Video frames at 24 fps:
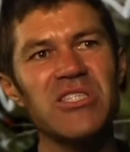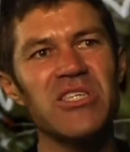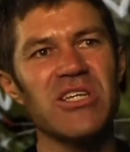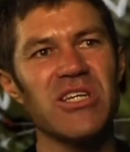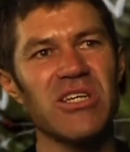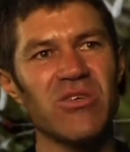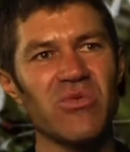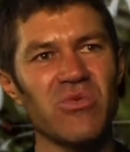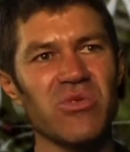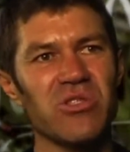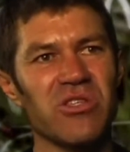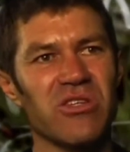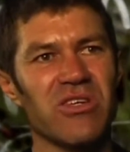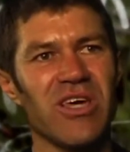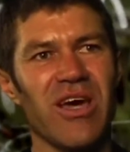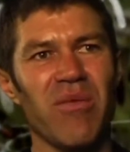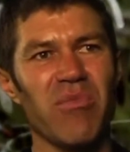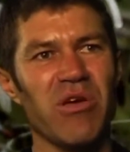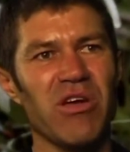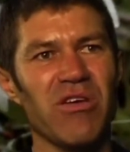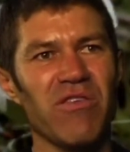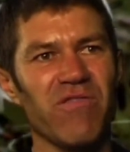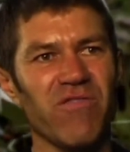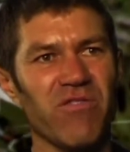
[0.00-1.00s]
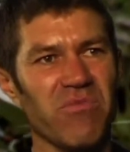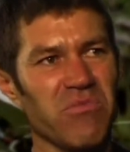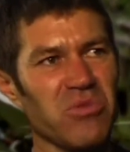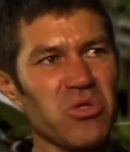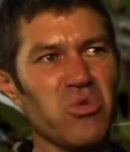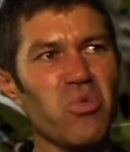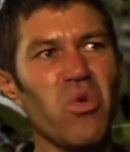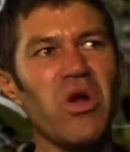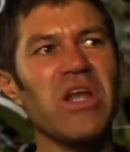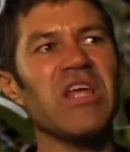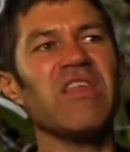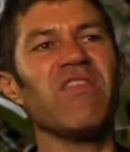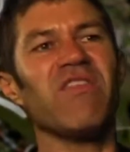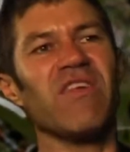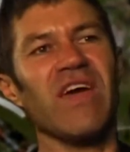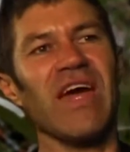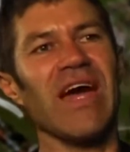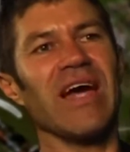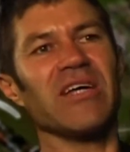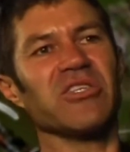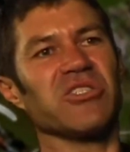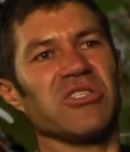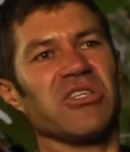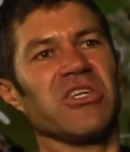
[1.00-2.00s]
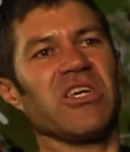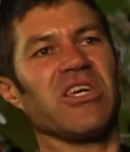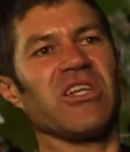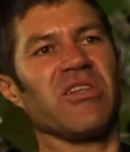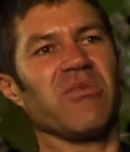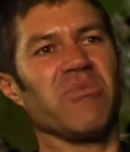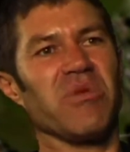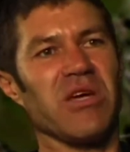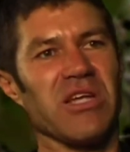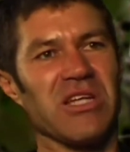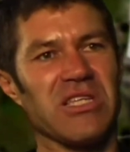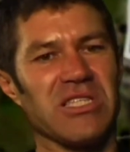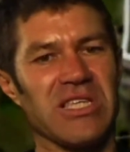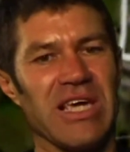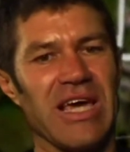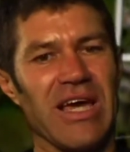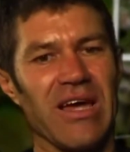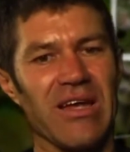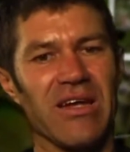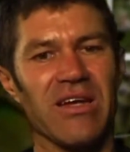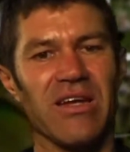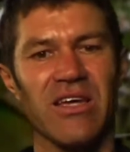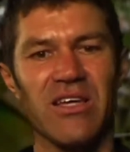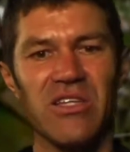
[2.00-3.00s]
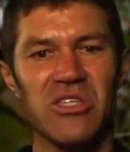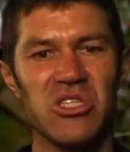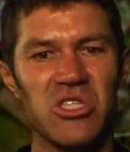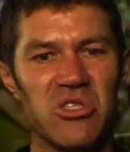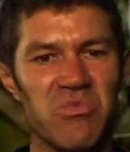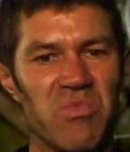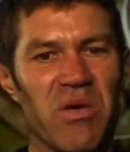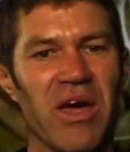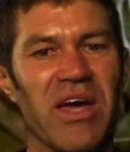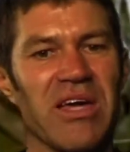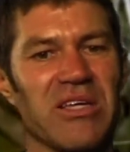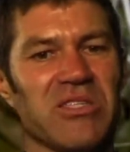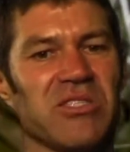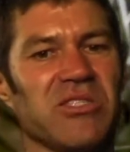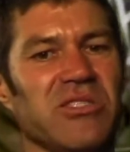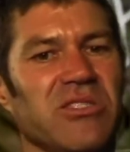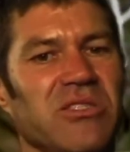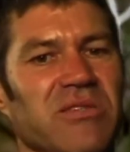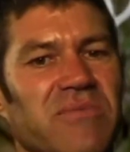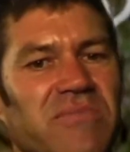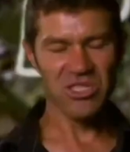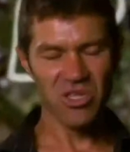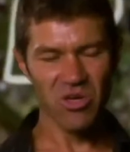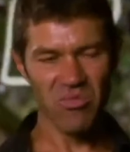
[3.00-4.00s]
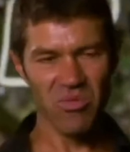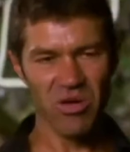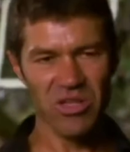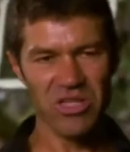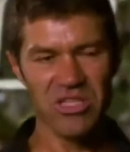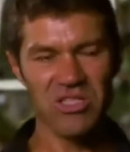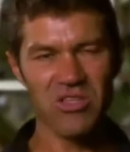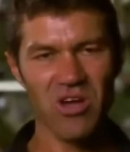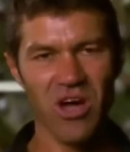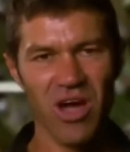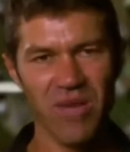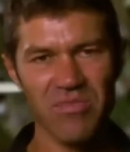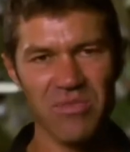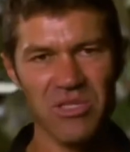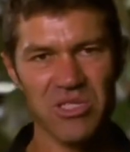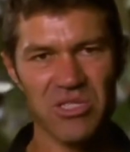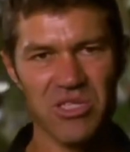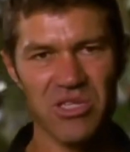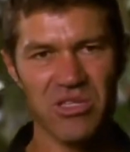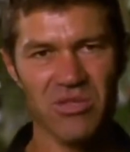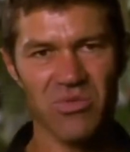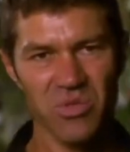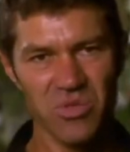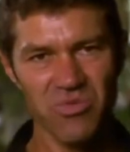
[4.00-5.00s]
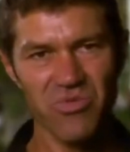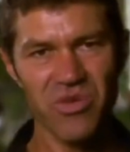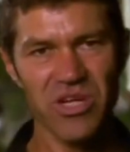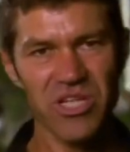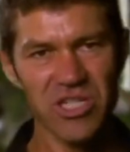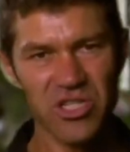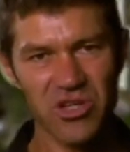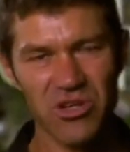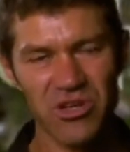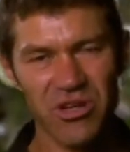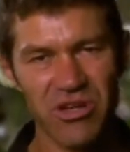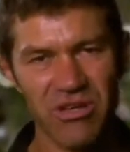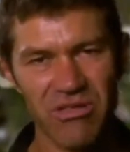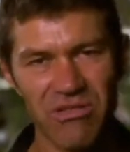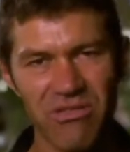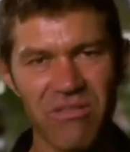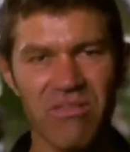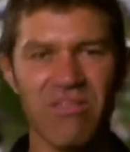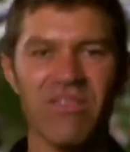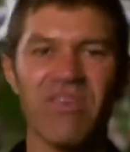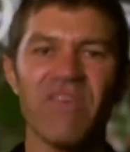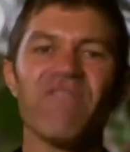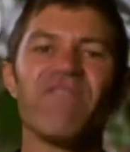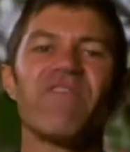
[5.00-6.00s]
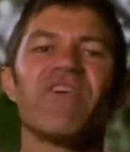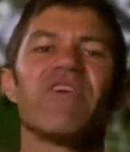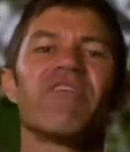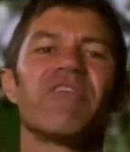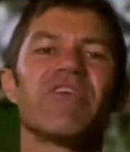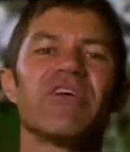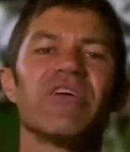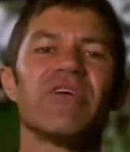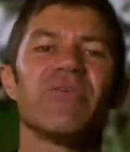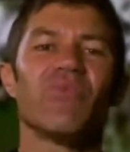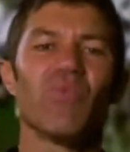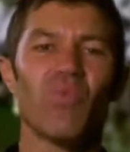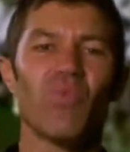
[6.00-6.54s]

signals are coming from 20,000 kilometres out in space, so by the time the signals reach Earth, they're very